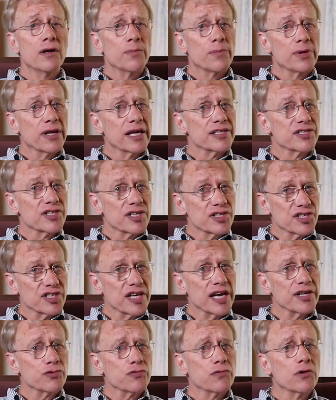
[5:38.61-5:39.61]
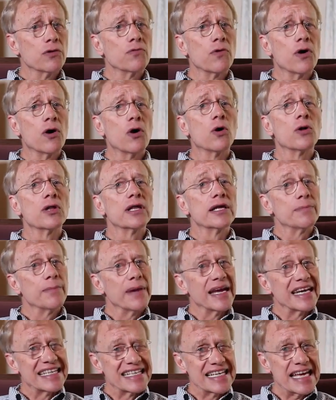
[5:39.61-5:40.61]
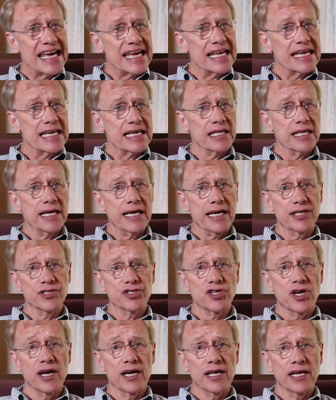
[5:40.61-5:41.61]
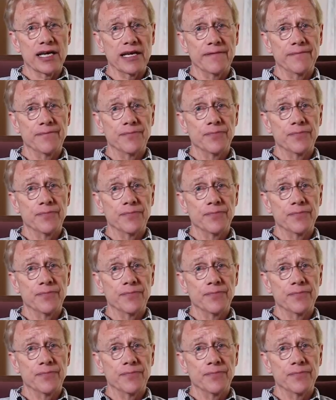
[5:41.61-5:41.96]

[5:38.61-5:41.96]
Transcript: plays a central role in maintaining the anxiety,